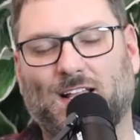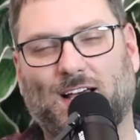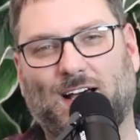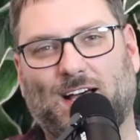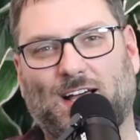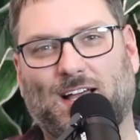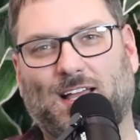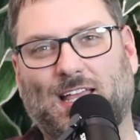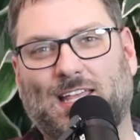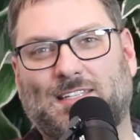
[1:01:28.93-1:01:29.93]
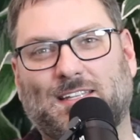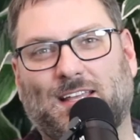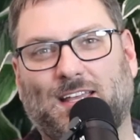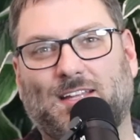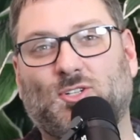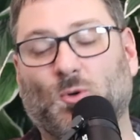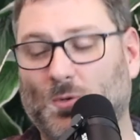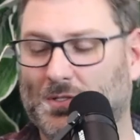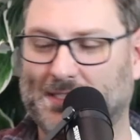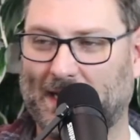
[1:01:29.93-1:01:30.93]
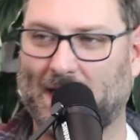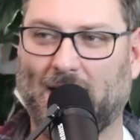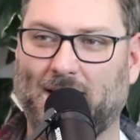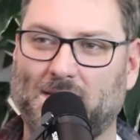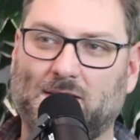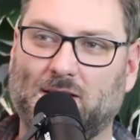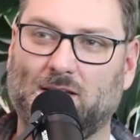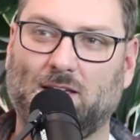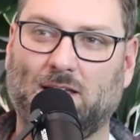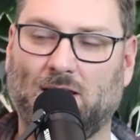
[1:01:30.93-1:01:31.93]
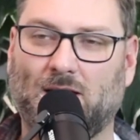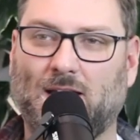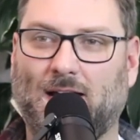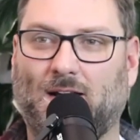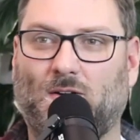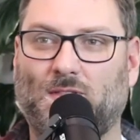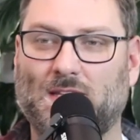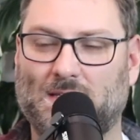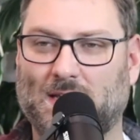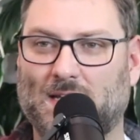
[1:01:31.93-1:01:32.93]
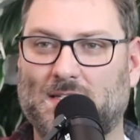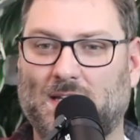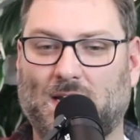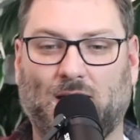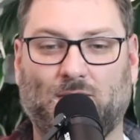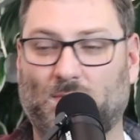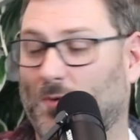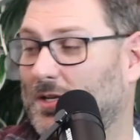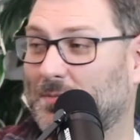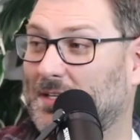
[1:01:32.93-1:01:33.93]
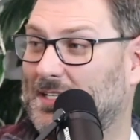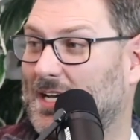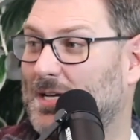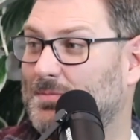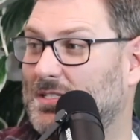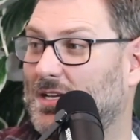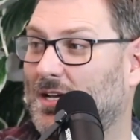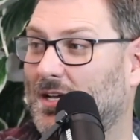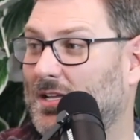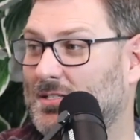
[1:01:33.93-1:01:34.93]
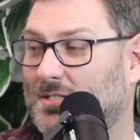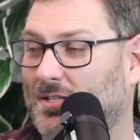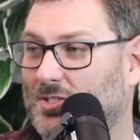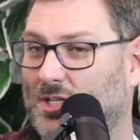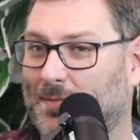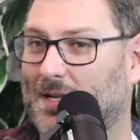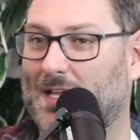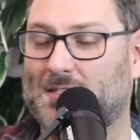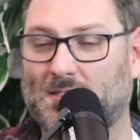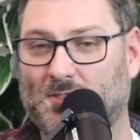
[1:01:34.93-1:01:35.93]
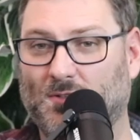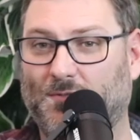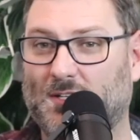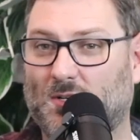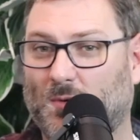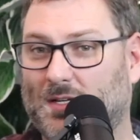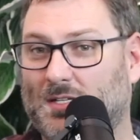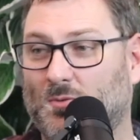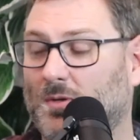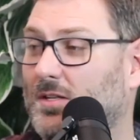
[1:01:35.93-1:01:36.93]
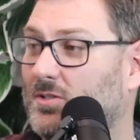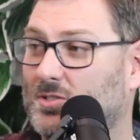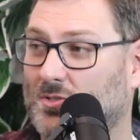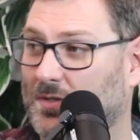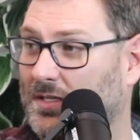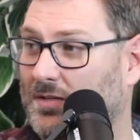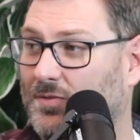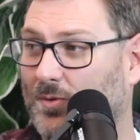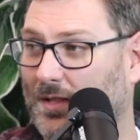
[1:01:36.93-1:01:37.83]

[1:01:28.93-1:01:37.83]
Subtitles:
I. It's Google's AI, and how this guy said, I had way too many tabs. I installed Gemini has this new feature where it can read your screen if you allow it.